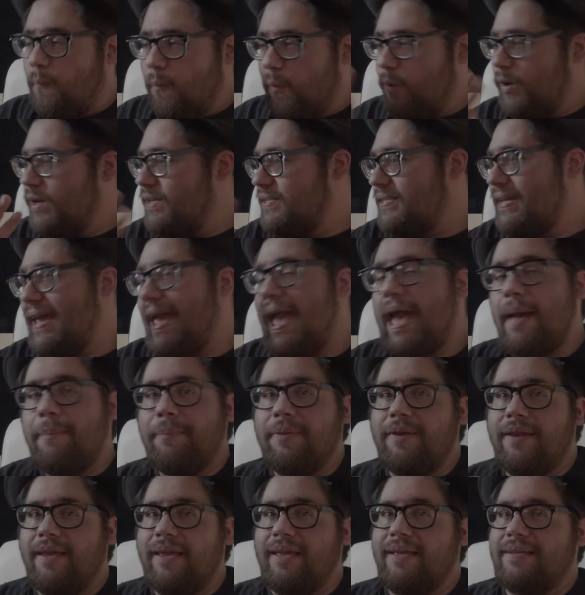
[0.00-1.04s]
what is
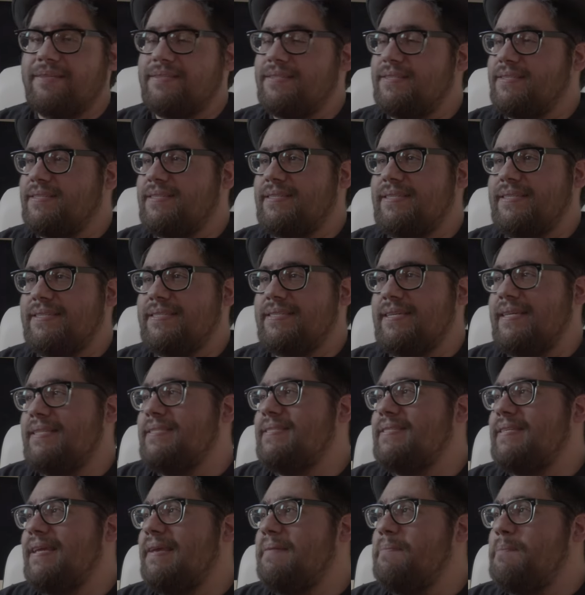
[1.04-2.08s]
happening is just this
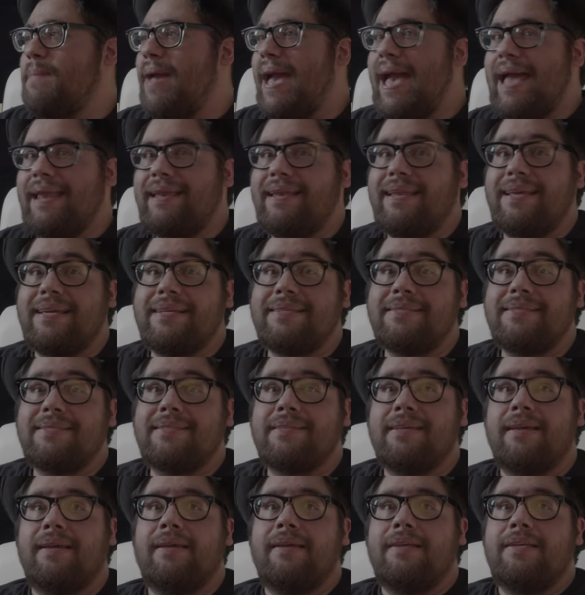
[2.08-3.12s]
insane
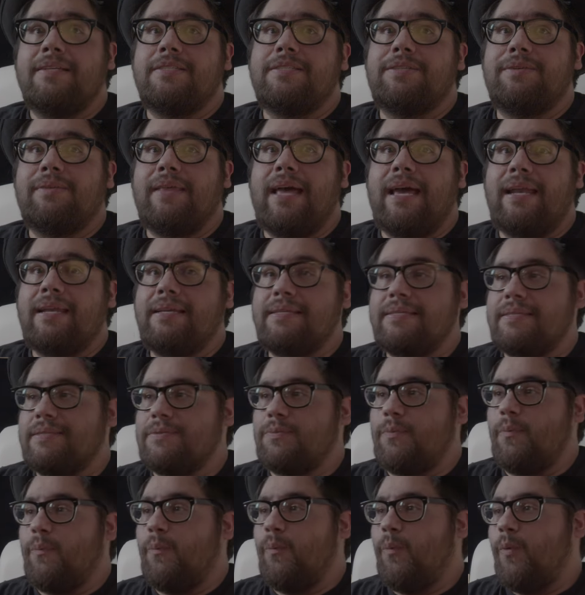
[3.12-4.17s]
madness. So that is
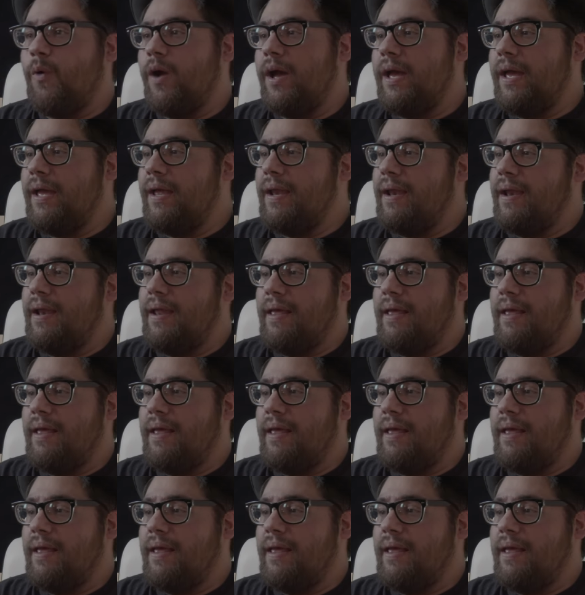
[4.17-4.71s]
what